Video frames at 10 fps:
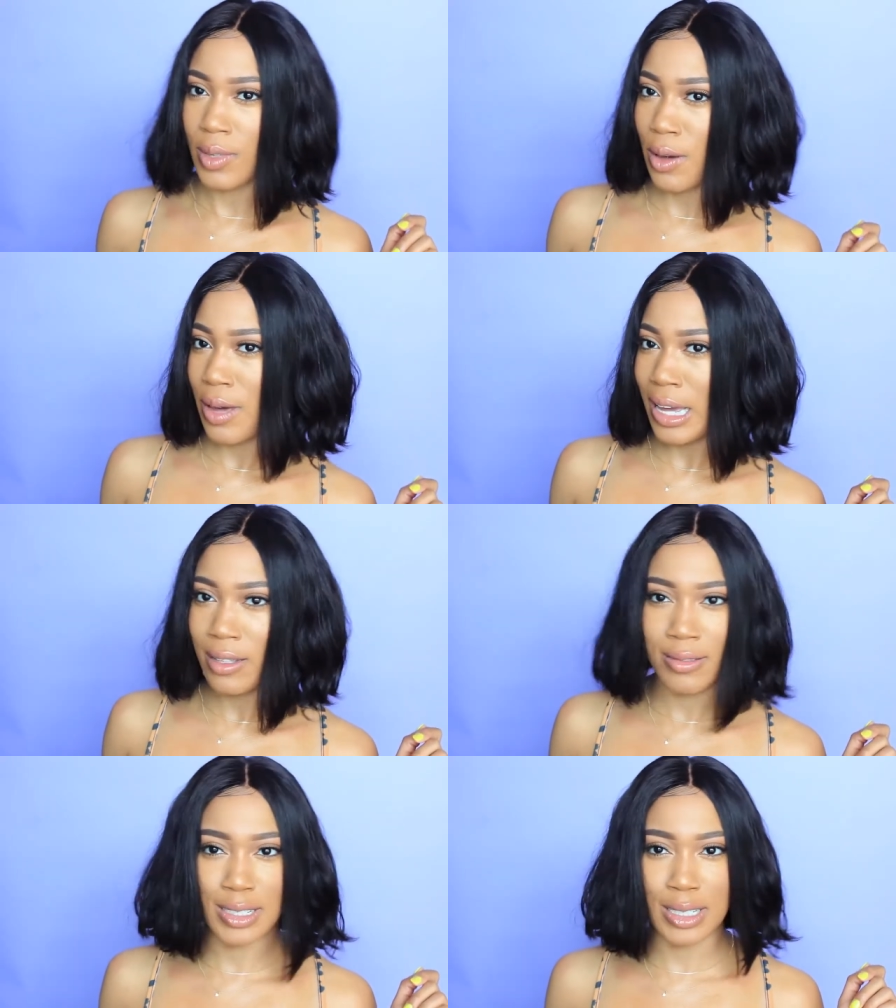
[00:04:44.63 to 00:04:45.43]

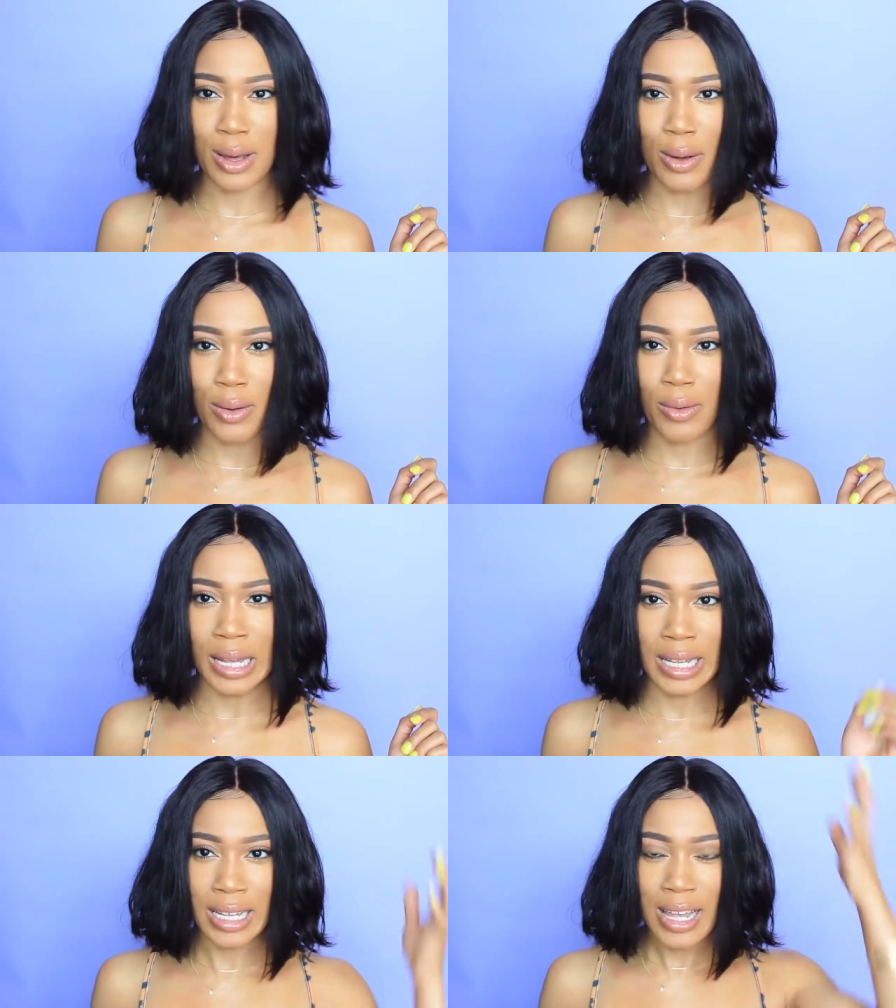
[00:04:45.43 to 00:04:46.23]
Okay, so
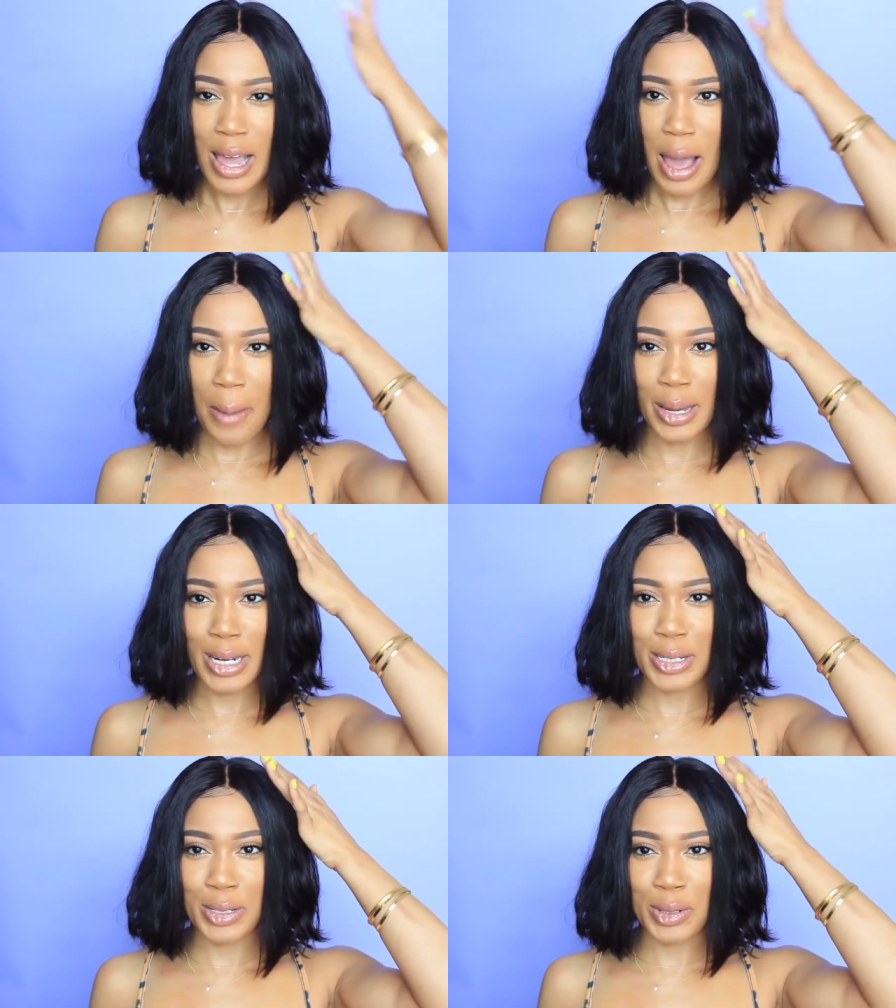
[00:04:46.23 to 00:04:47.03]
I'm
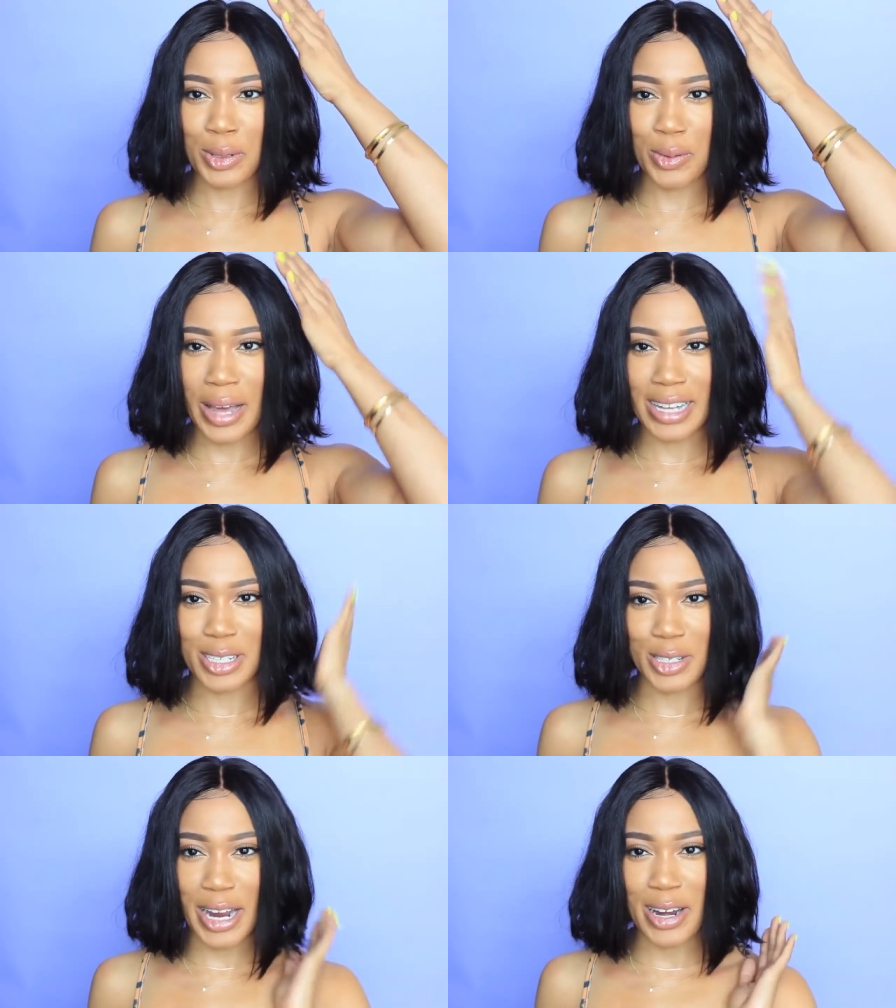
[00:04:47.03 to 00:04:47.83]
gonna do
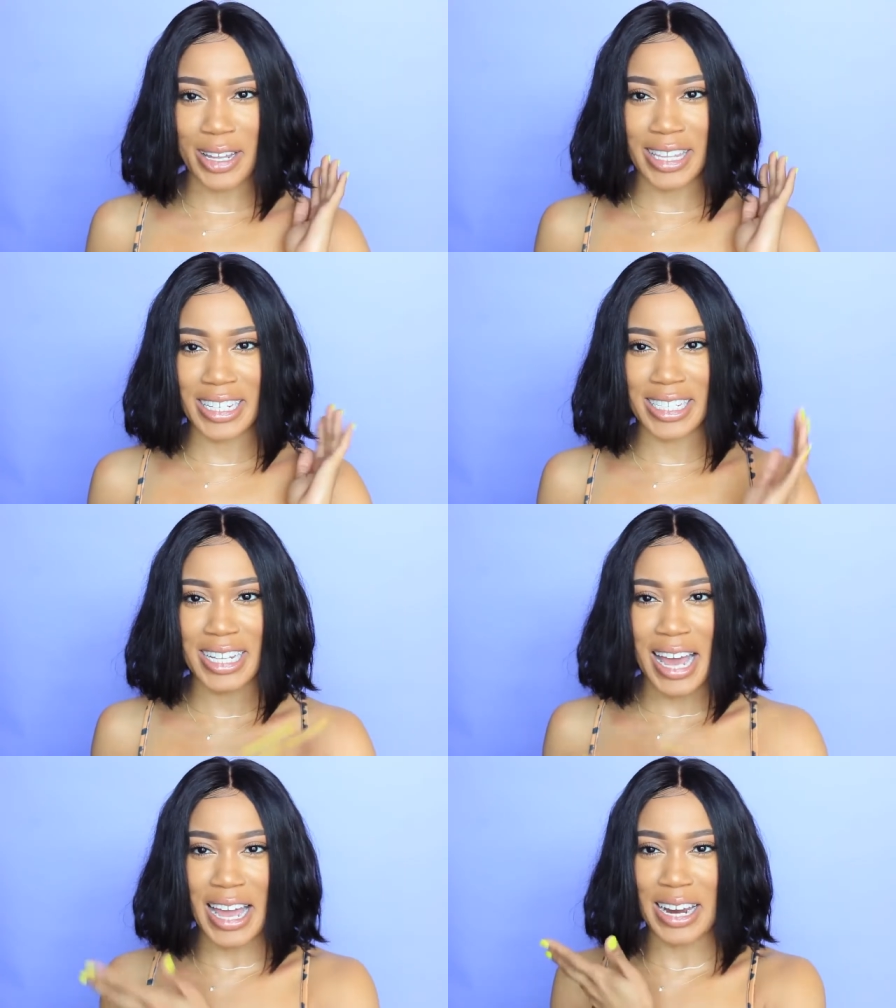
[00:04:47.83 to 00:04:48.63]
straight on this
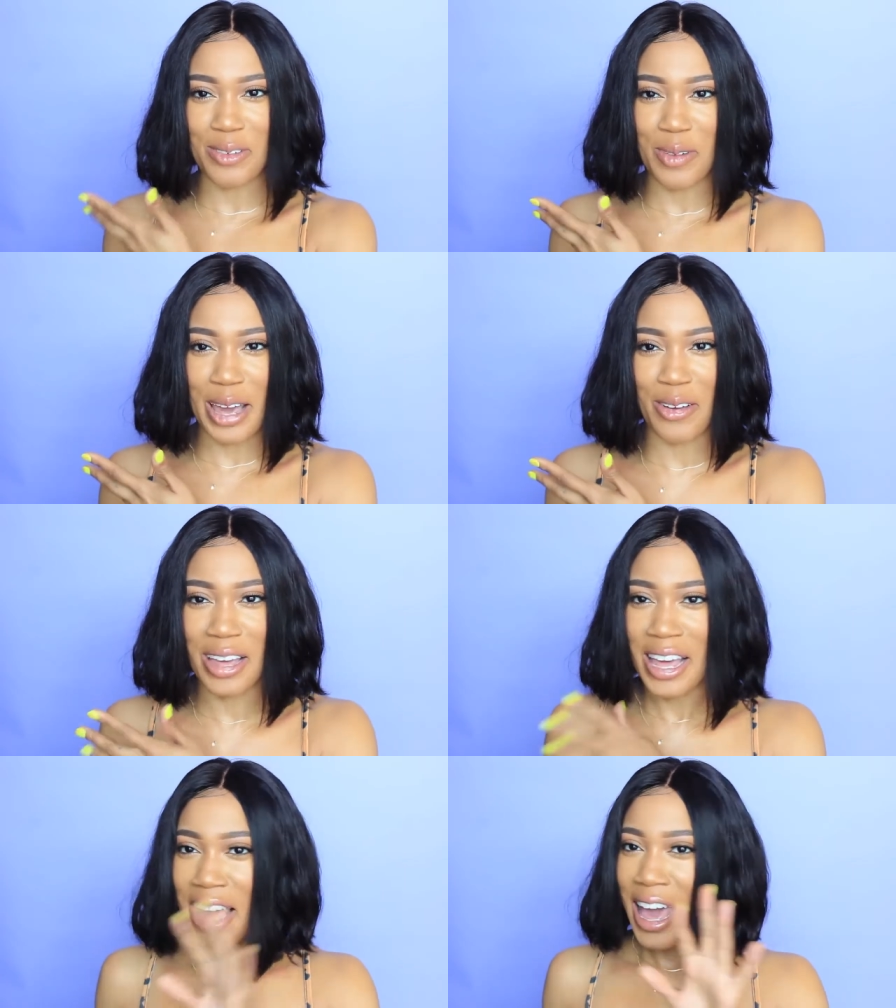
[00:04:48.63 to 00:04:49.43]
side and with,
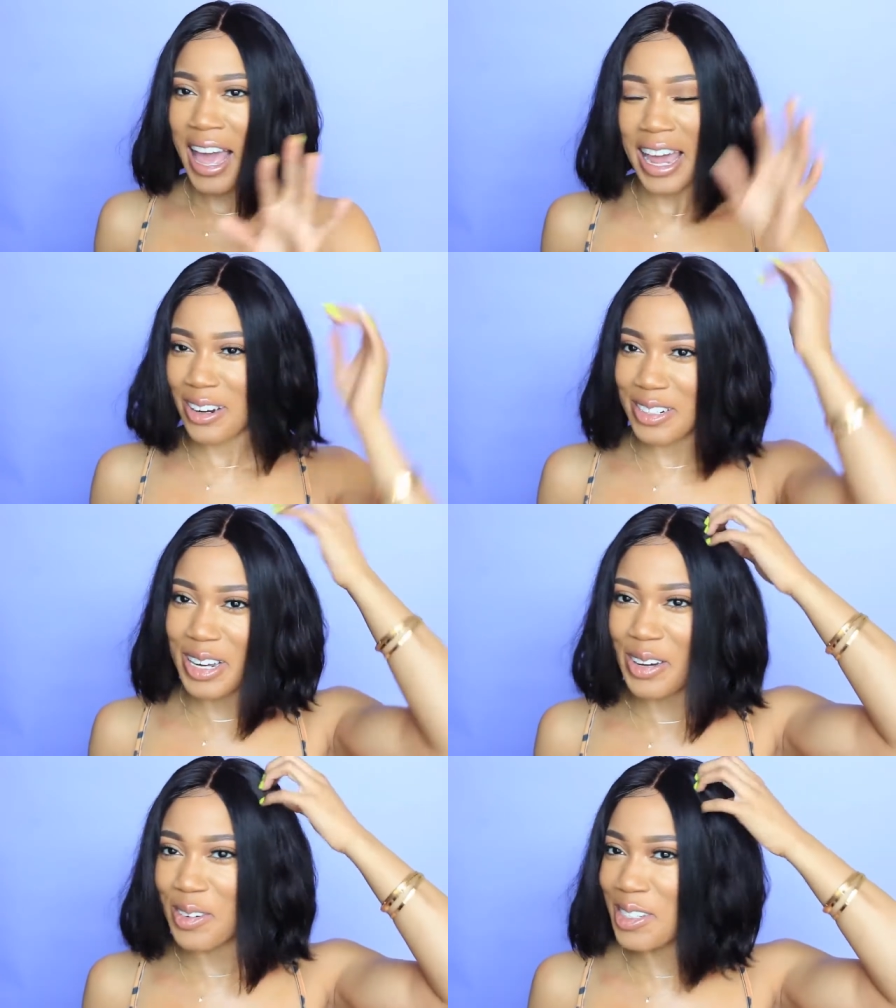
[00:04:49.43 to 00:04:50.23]
I don't
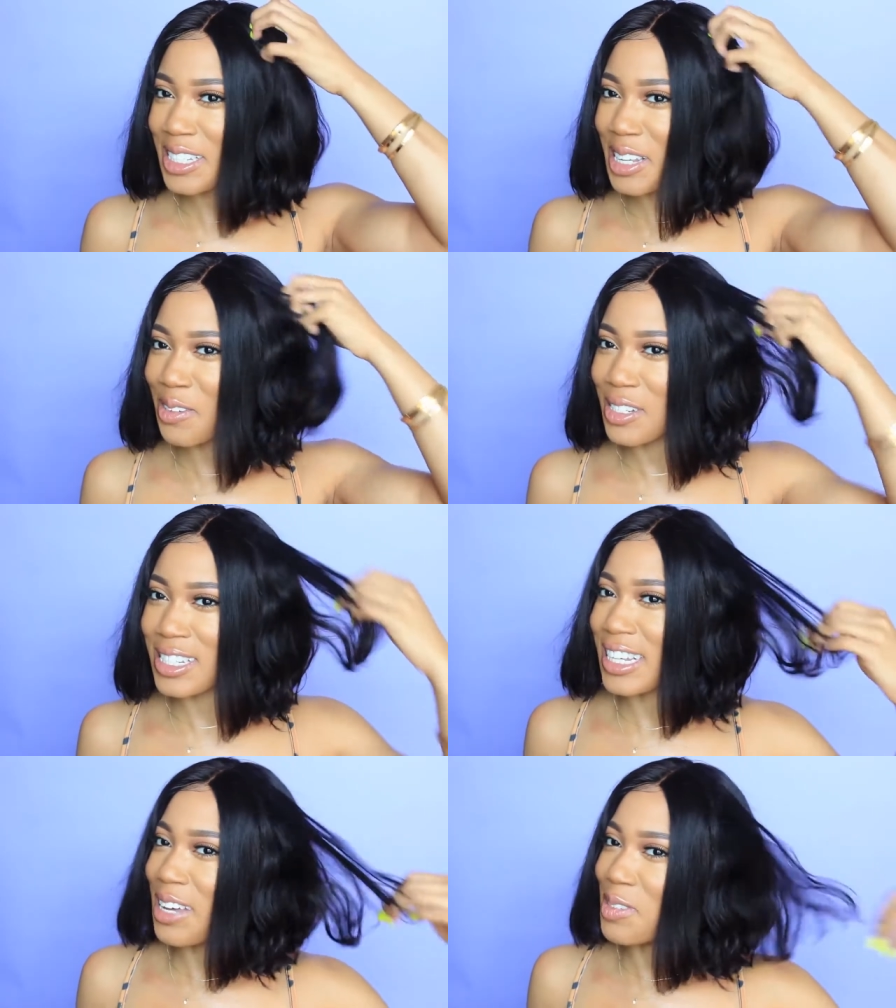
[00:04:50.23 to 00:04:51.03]
know, we'll see, we'll
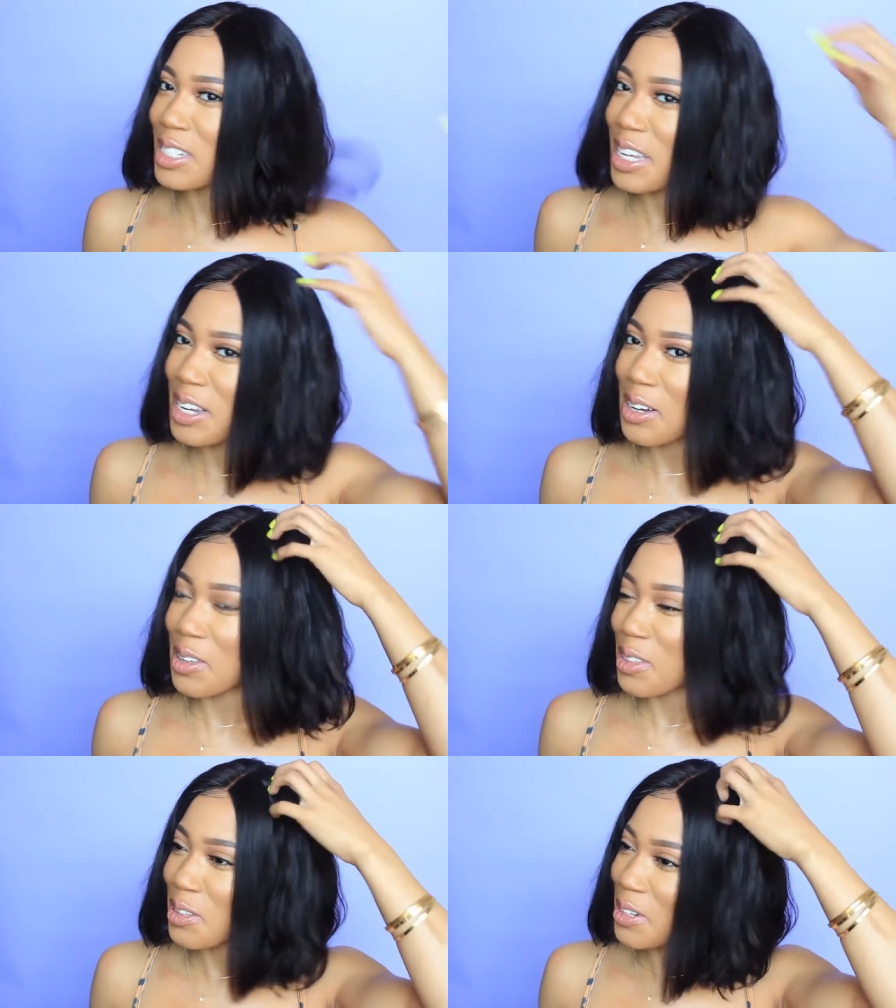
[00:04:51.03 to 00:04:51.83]
see. I'm just gonna
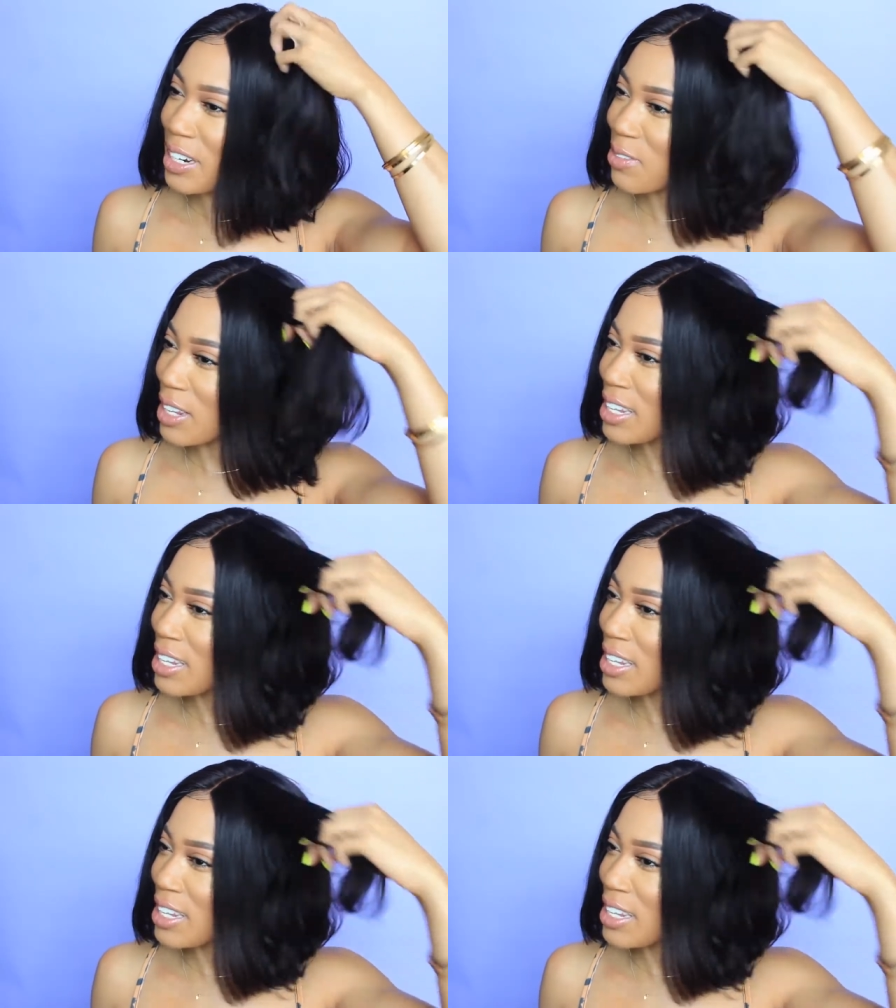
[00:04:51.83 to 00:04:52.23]
go through it.